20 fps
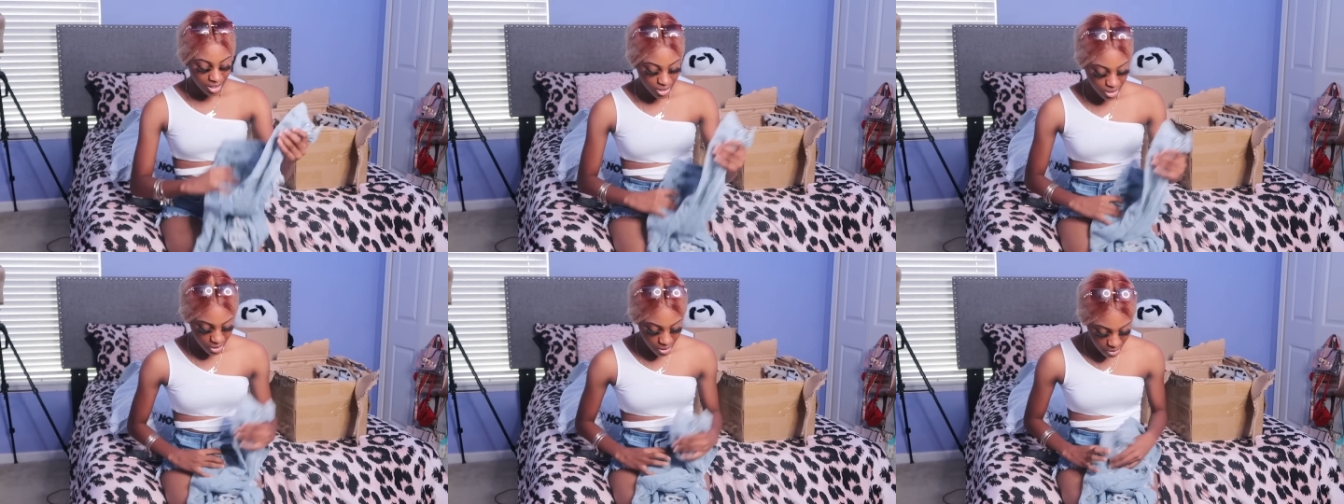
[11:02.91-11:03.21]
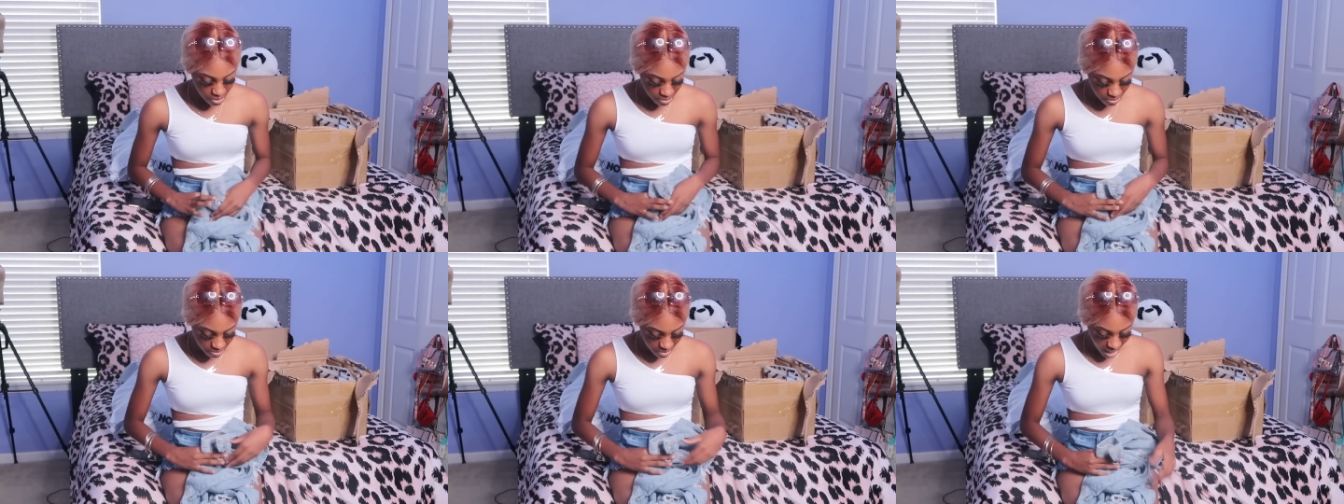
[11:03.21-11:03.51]

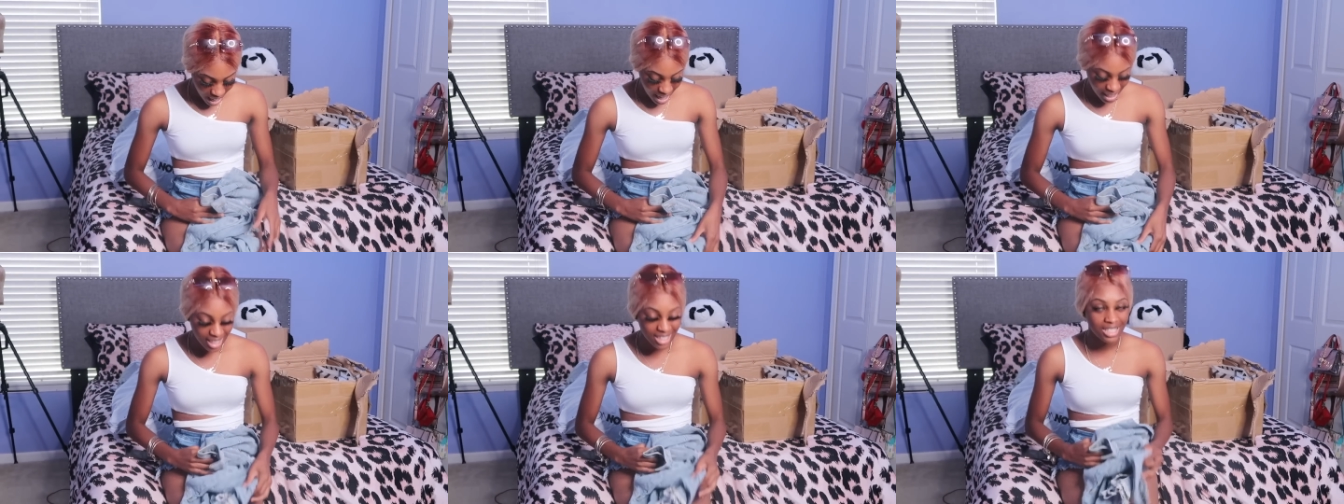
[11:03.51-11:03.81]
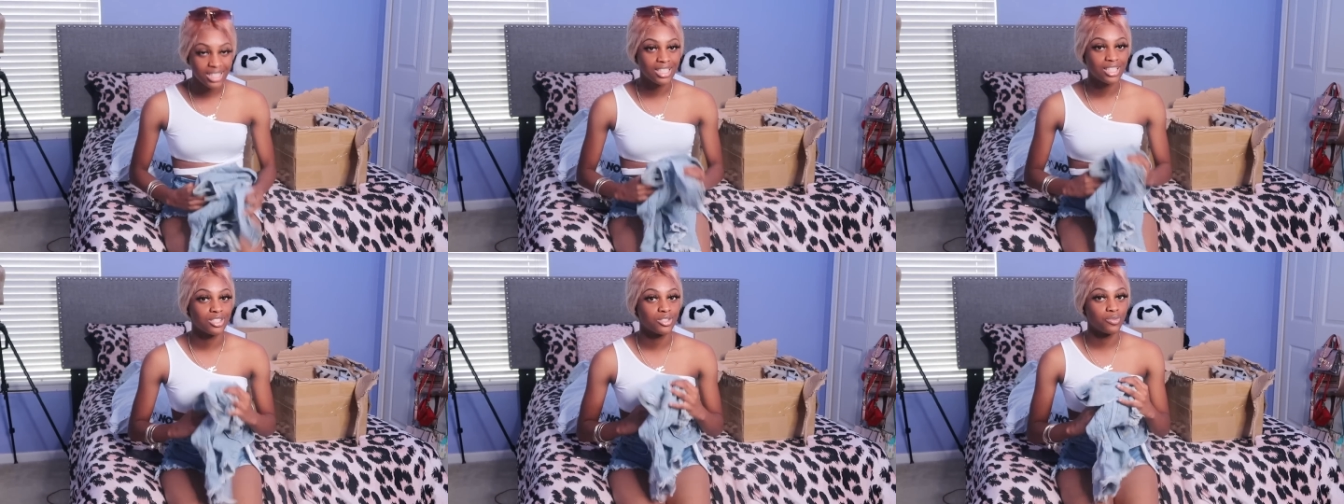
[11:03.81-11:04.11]
So I can
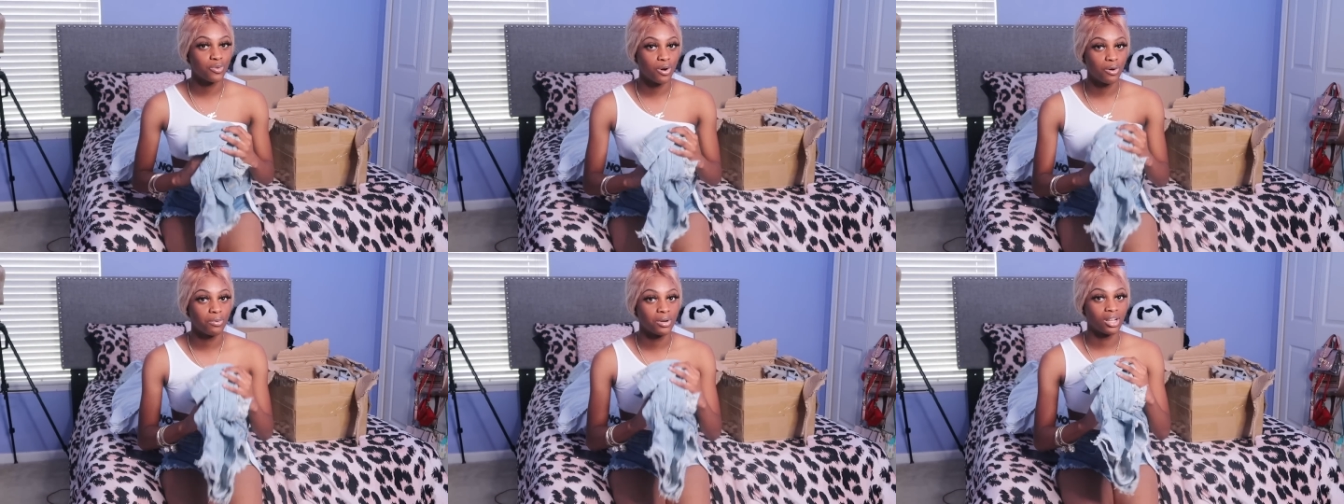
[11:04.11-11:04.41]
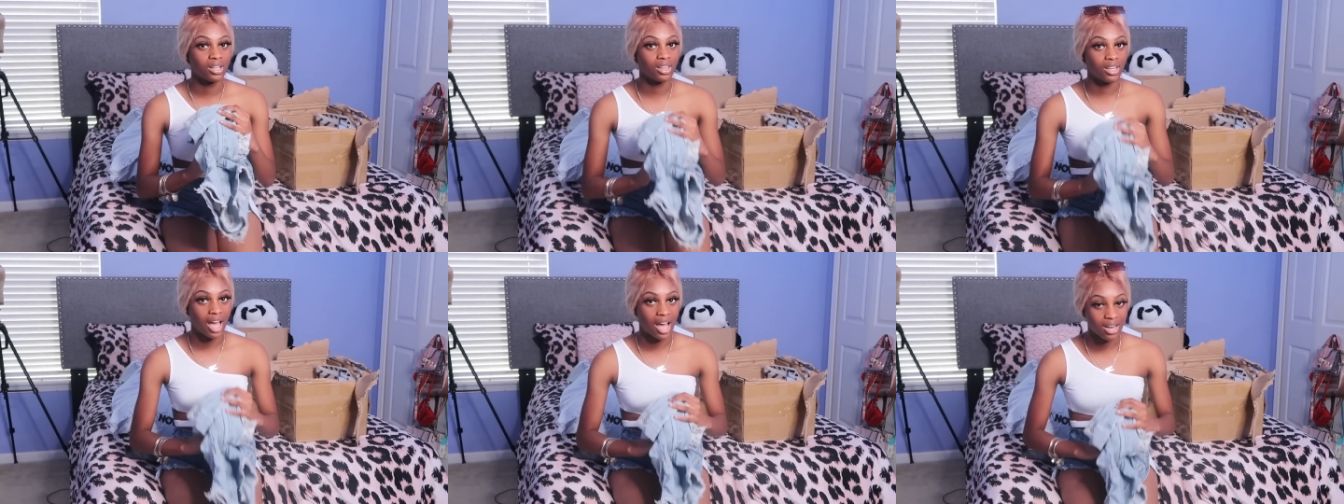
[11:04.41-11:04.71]
see this going with
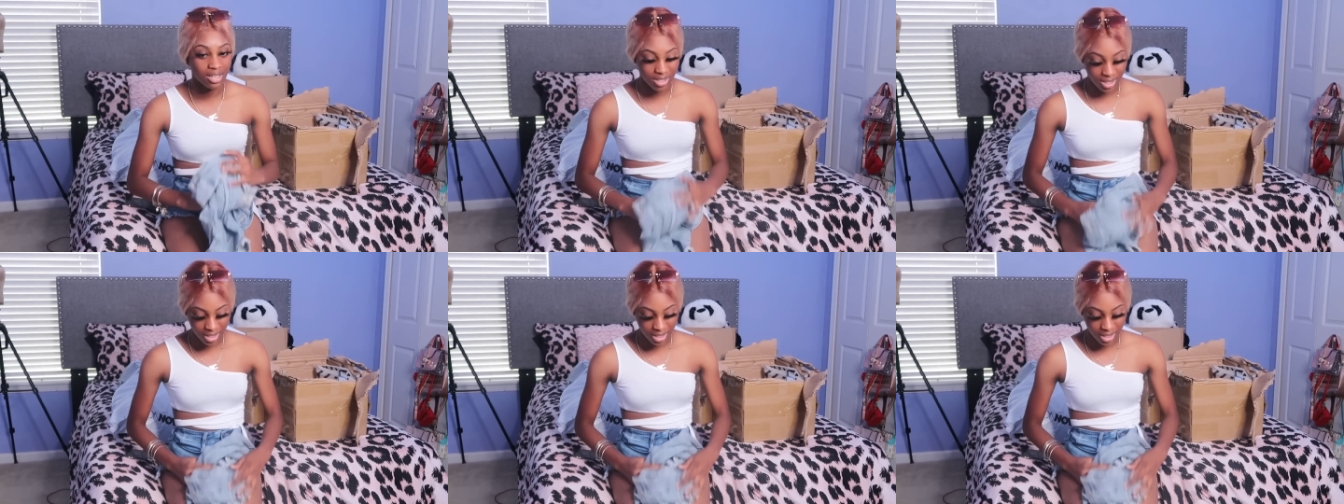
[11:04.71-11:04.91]
a lot of